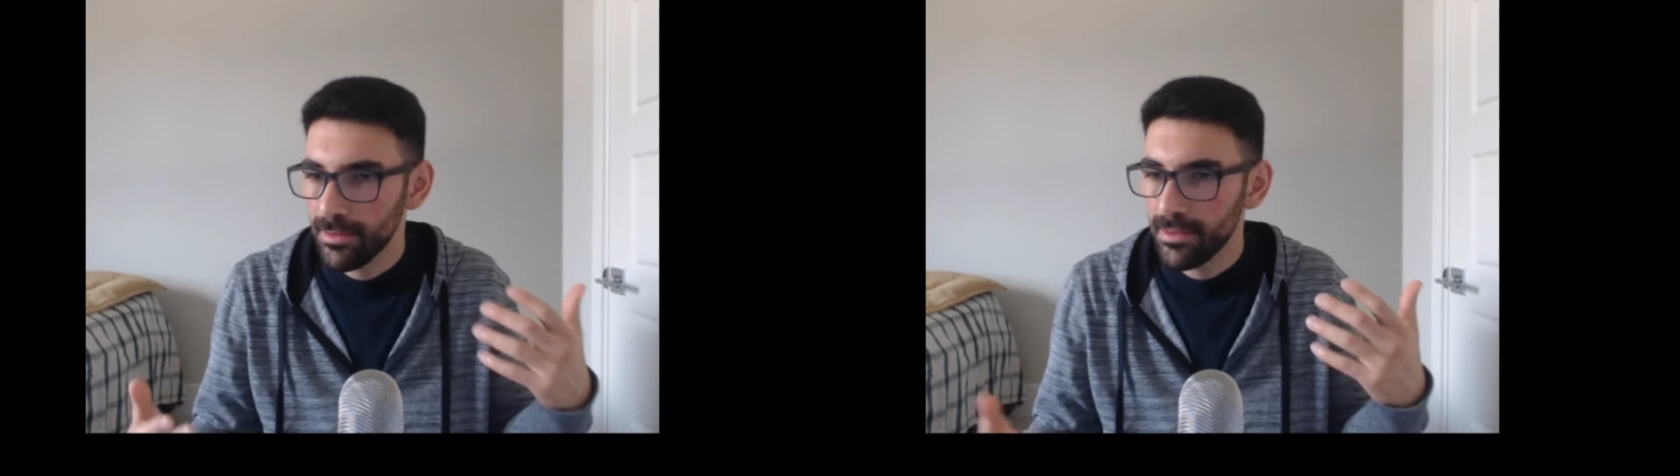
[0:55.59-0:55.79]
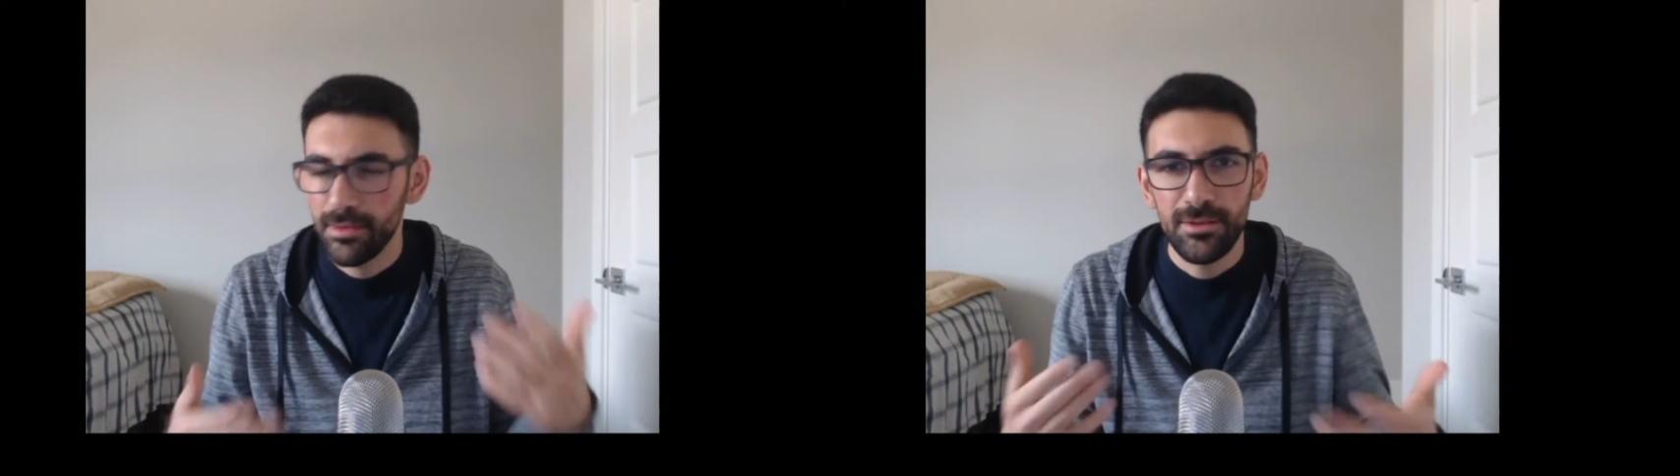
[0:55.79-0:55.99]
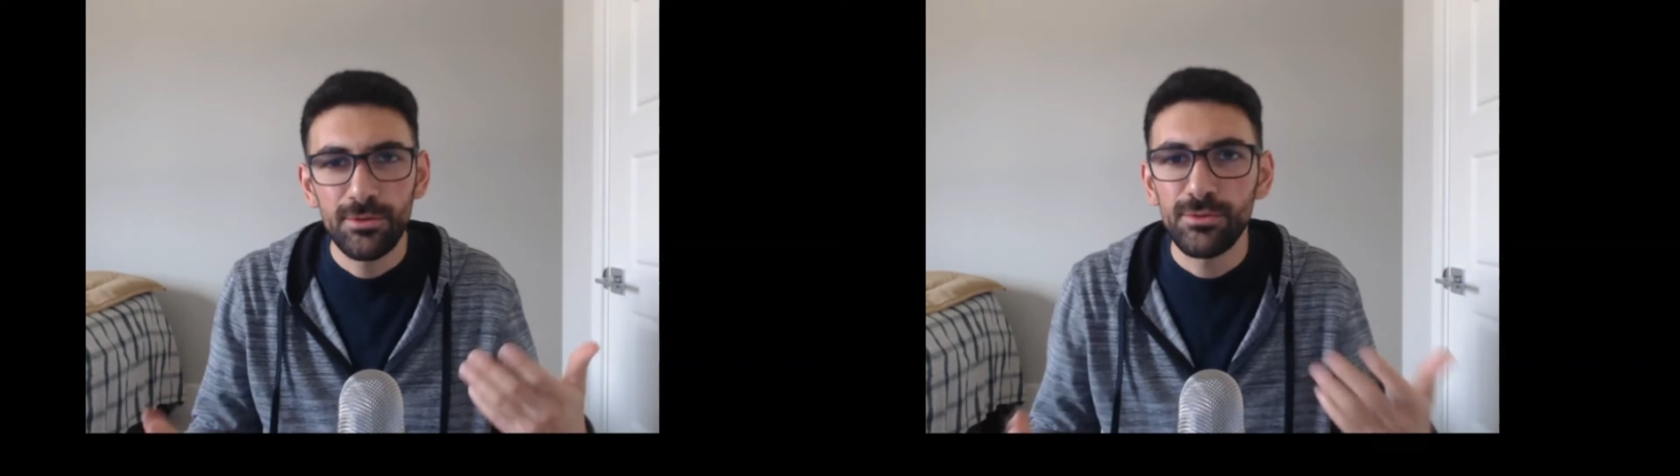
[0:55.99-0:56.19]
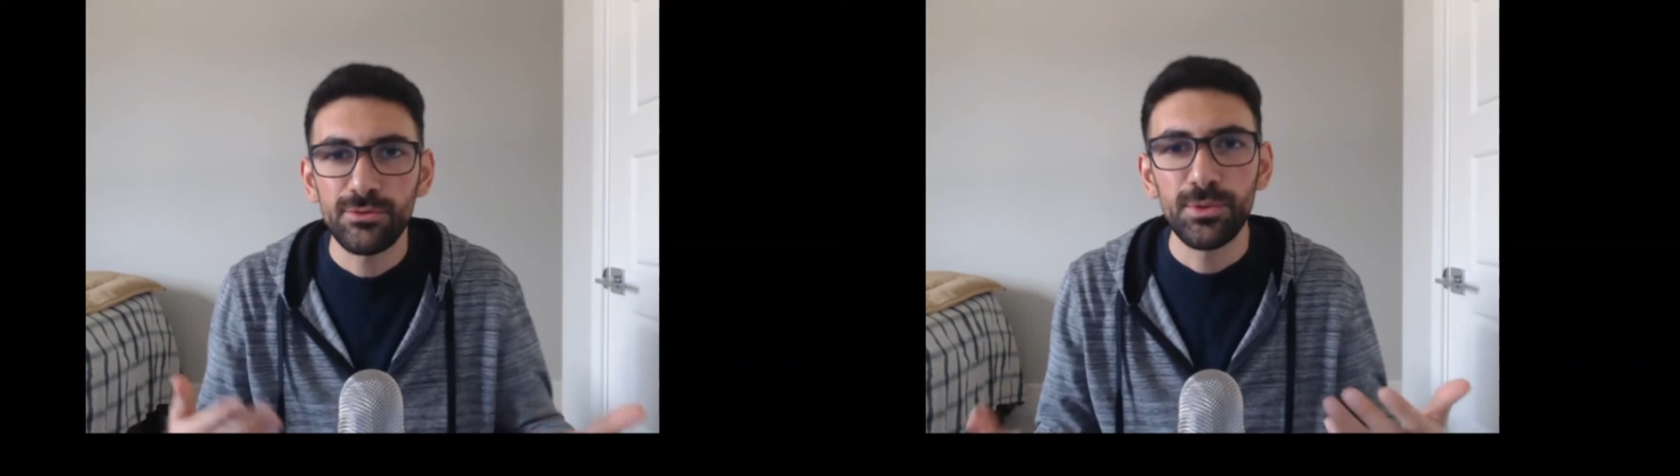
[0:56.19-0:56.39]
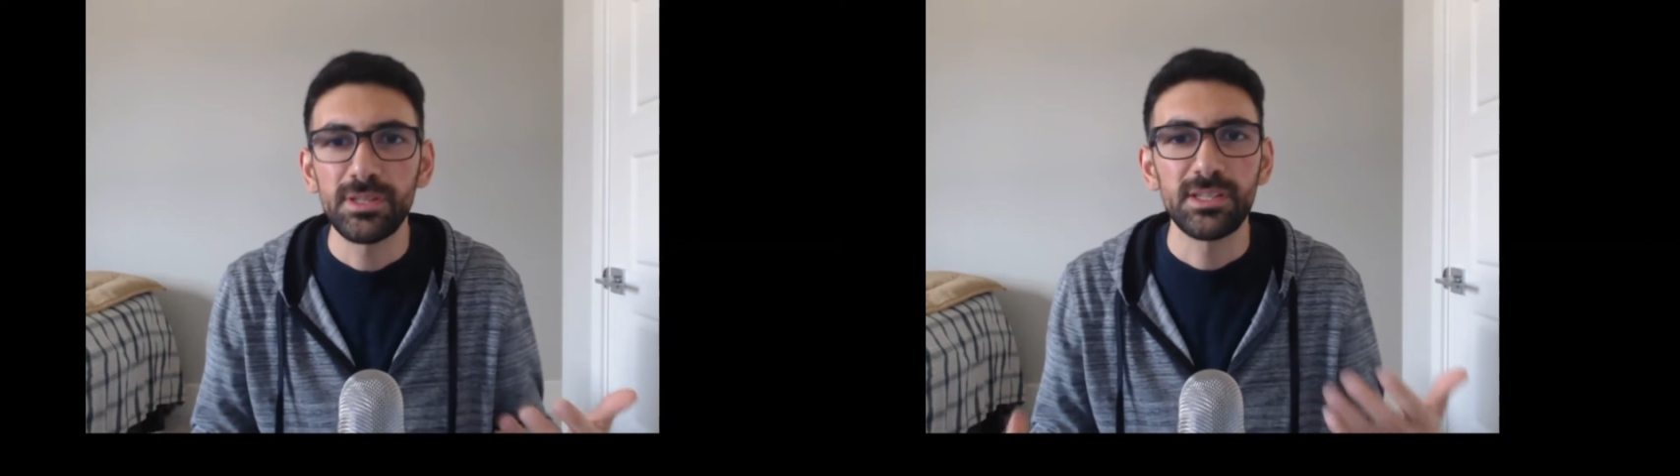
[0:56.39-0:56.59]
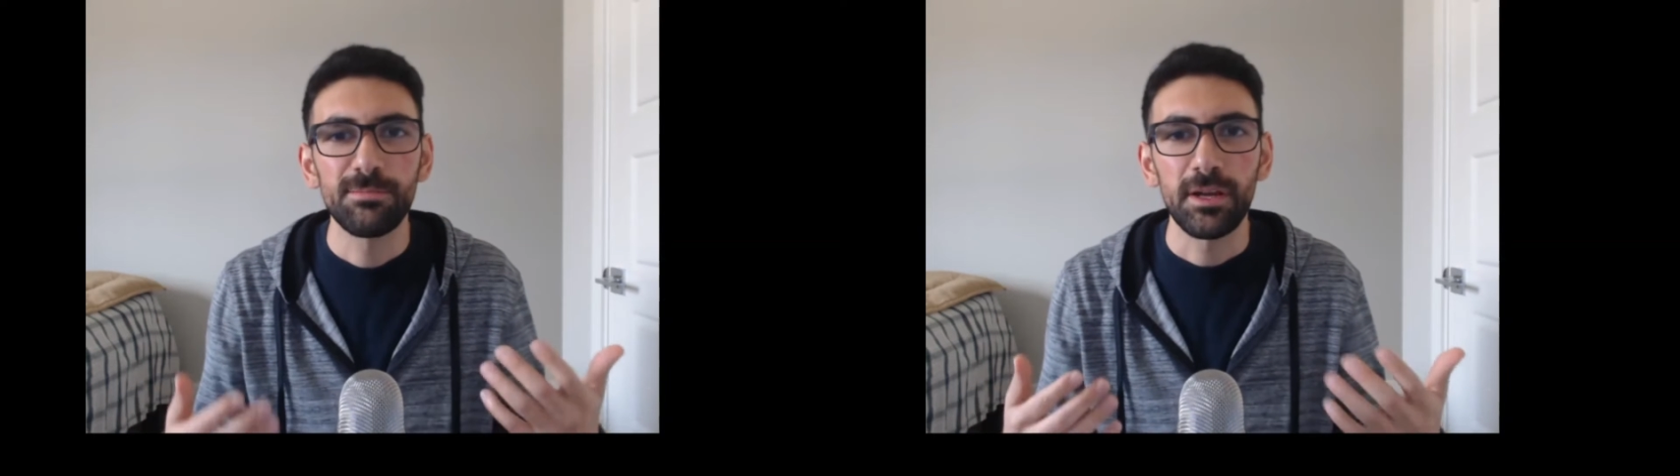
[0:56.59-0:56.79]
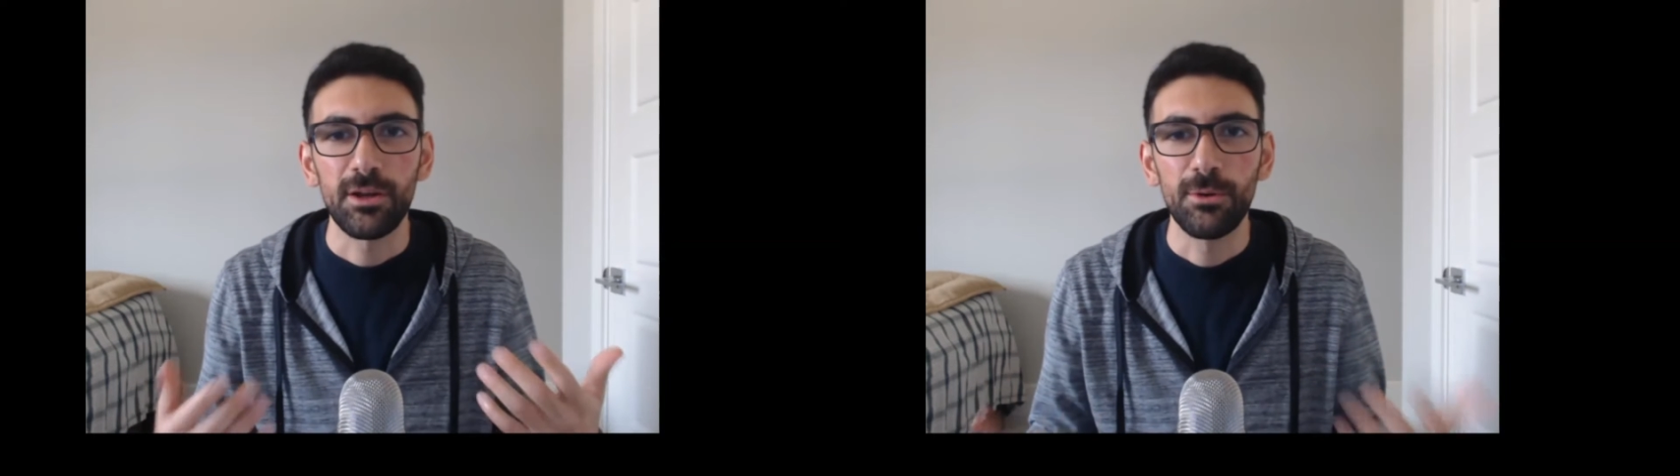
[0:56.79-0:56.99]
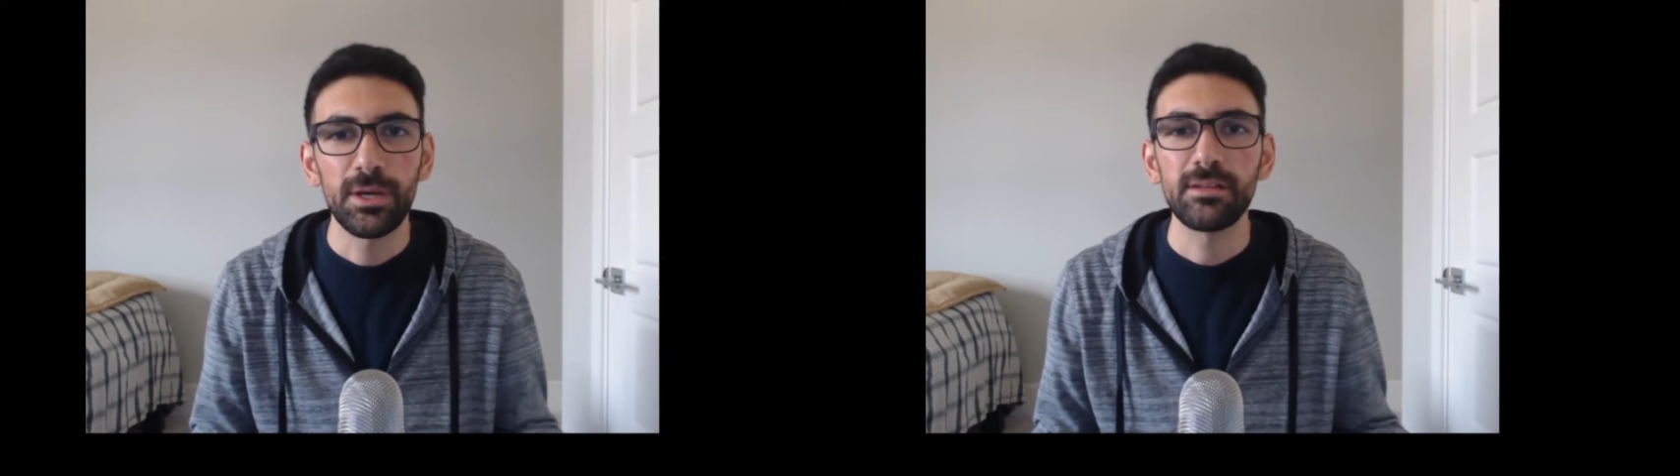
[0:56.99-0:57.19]
The news really spread
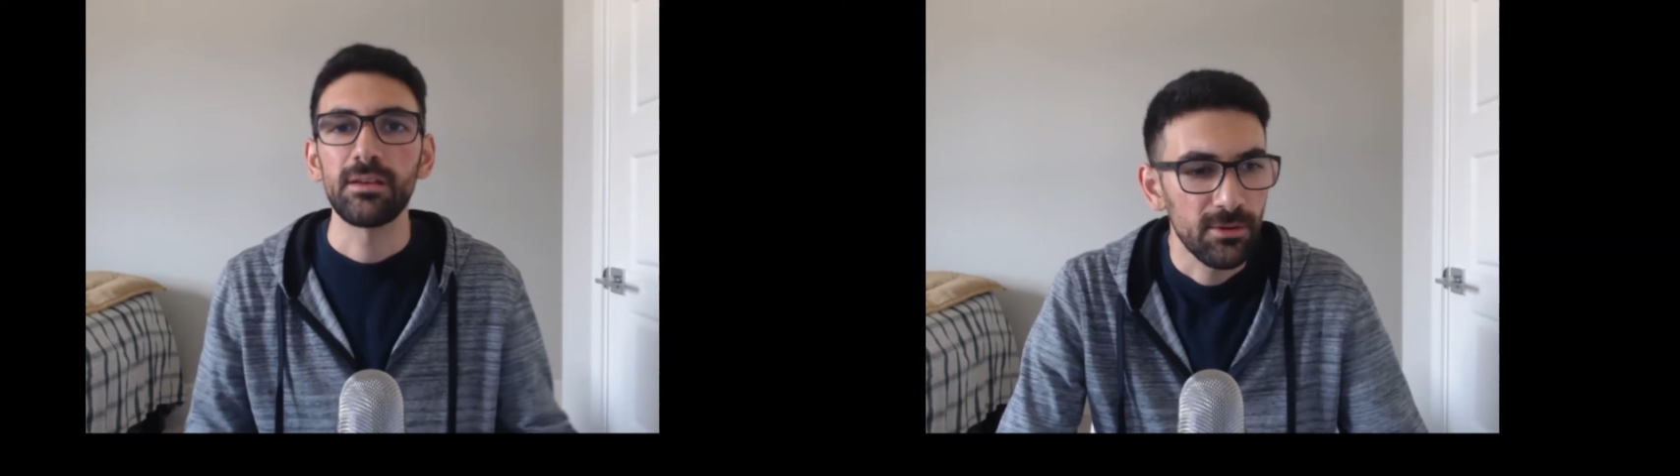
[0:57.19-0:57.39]
quickly.